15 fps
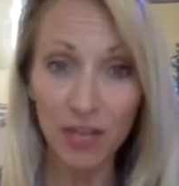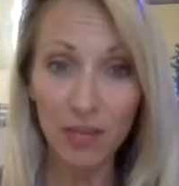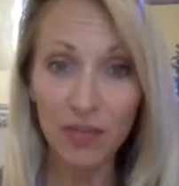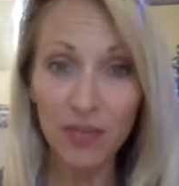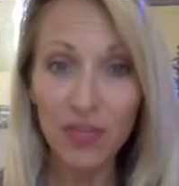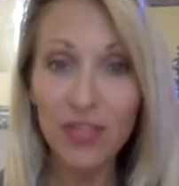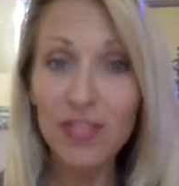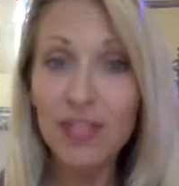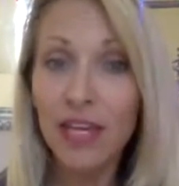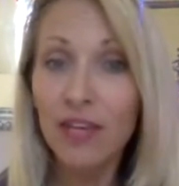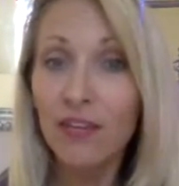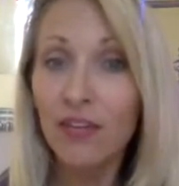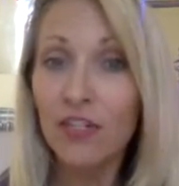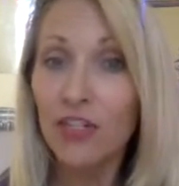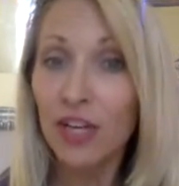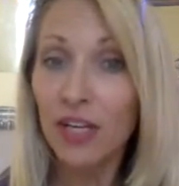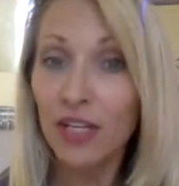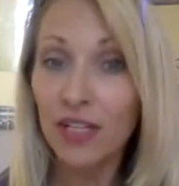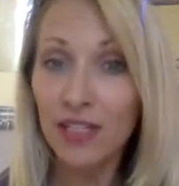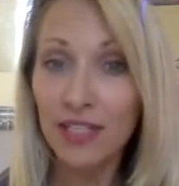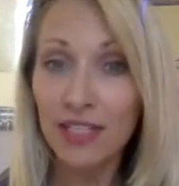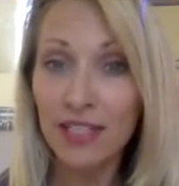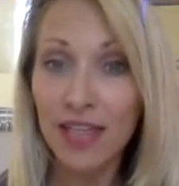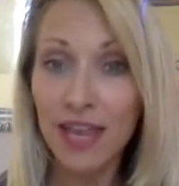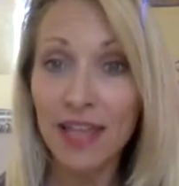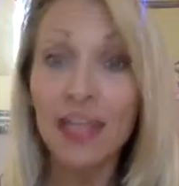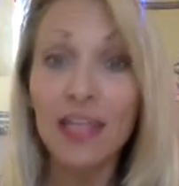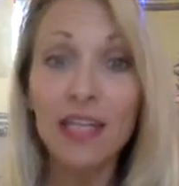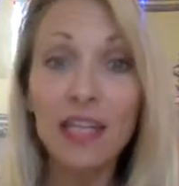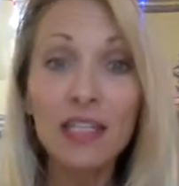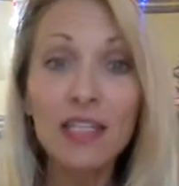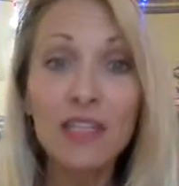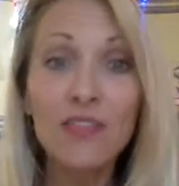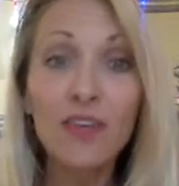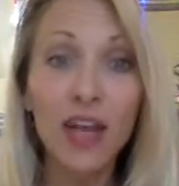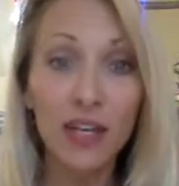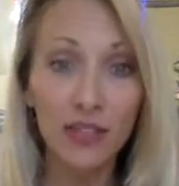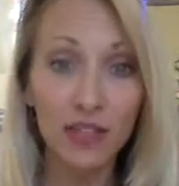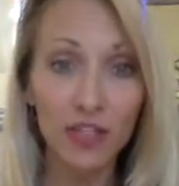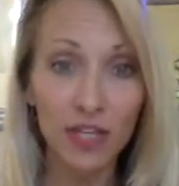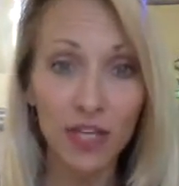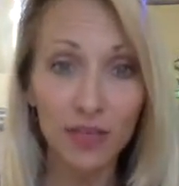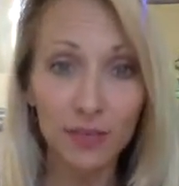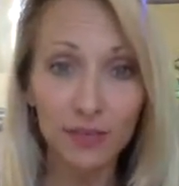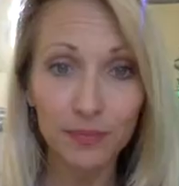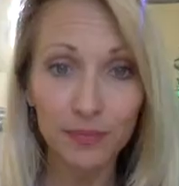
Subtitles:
But for the sake of our training today, the E is for energy.